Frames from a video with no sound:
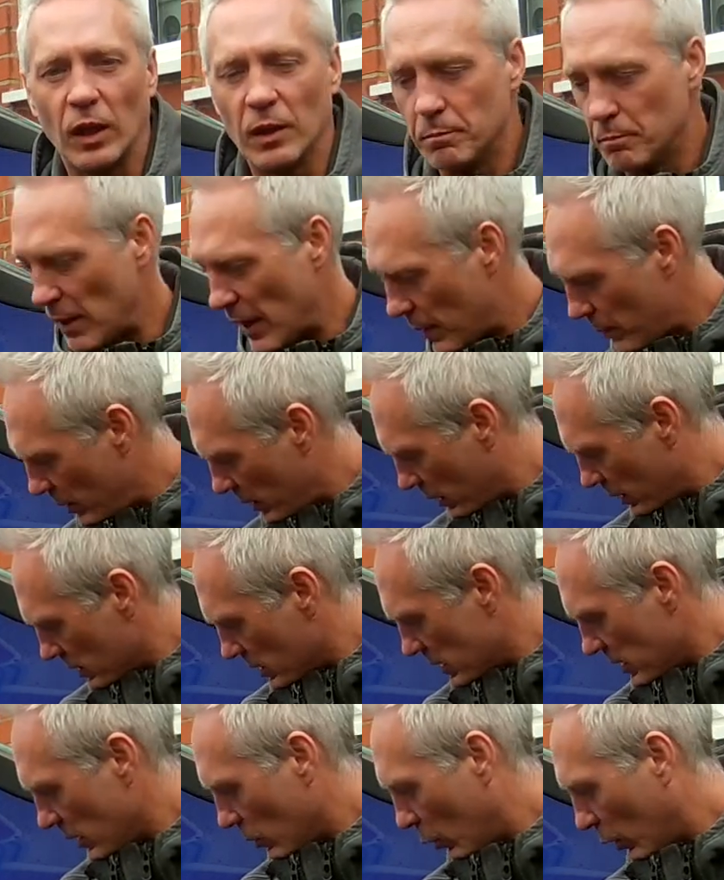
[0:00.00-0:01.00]
Maybe you can
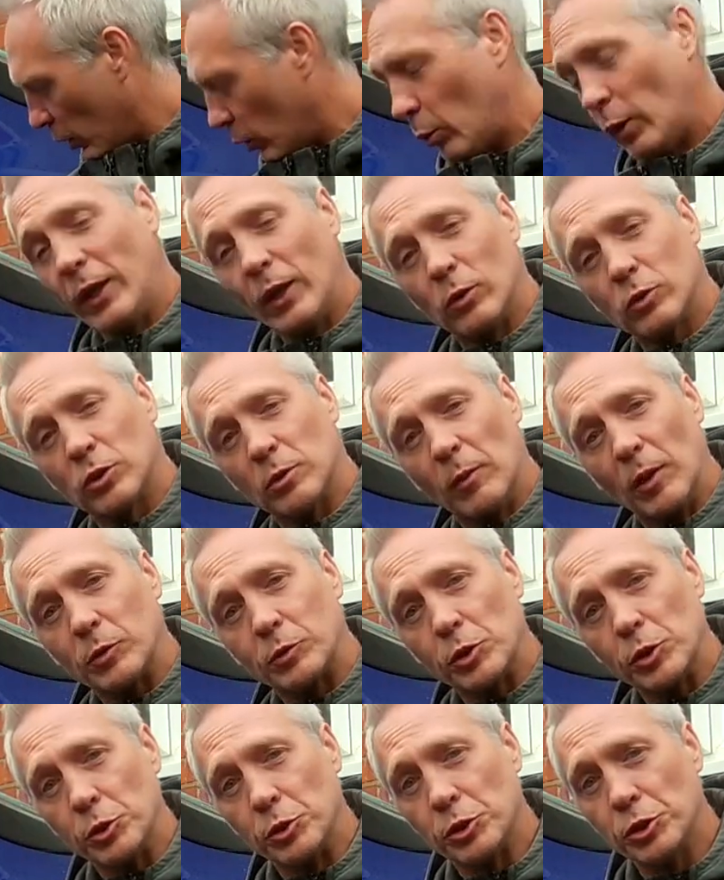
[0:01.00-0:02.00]
see one of the wheels, I'm not
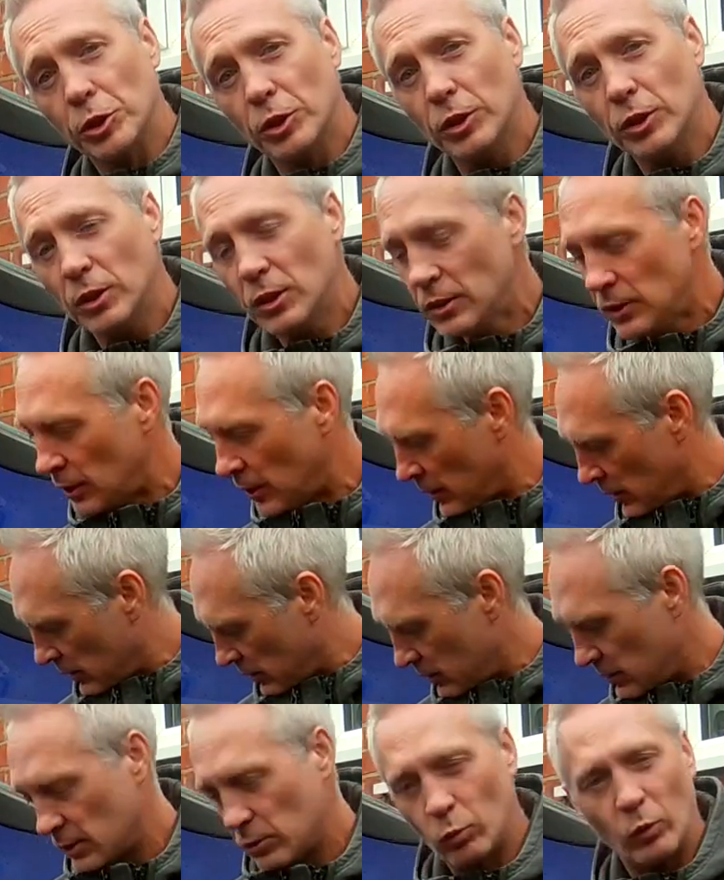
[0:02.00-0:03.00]
too sure.
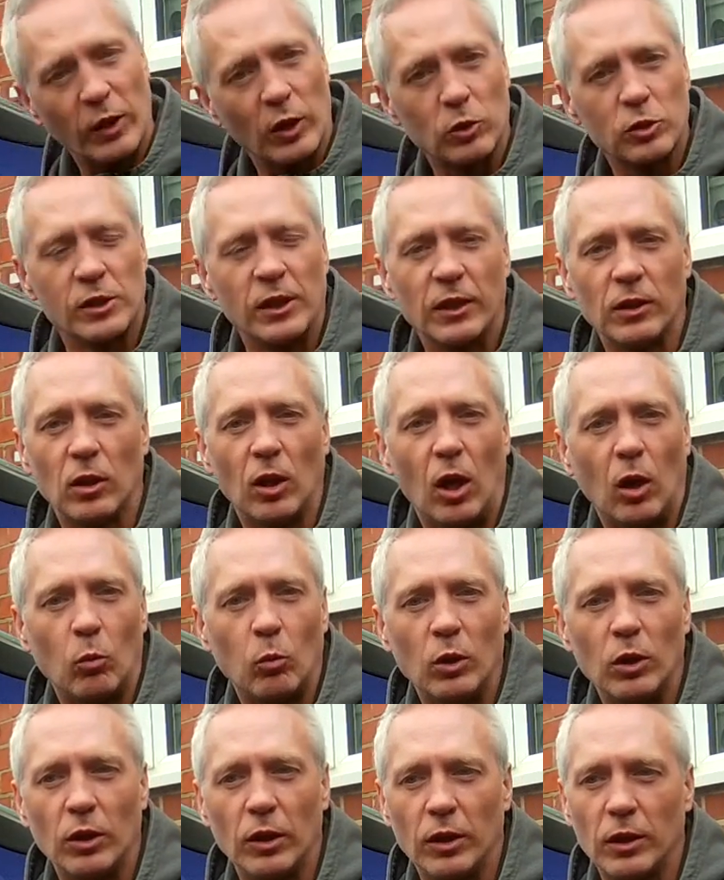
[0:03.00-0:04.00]
Wheels need a lot of
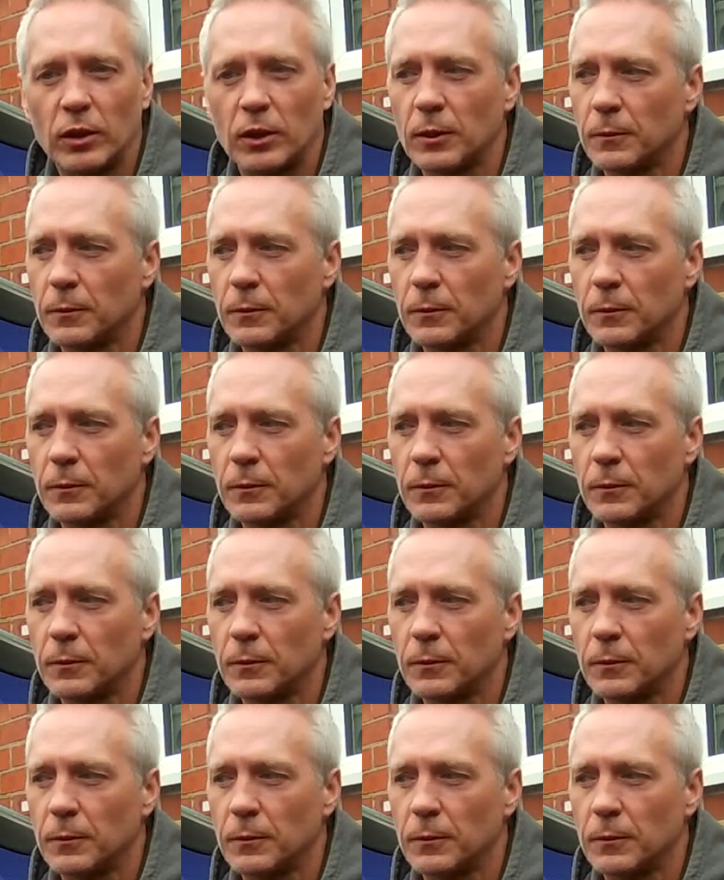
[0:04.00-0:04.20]
work.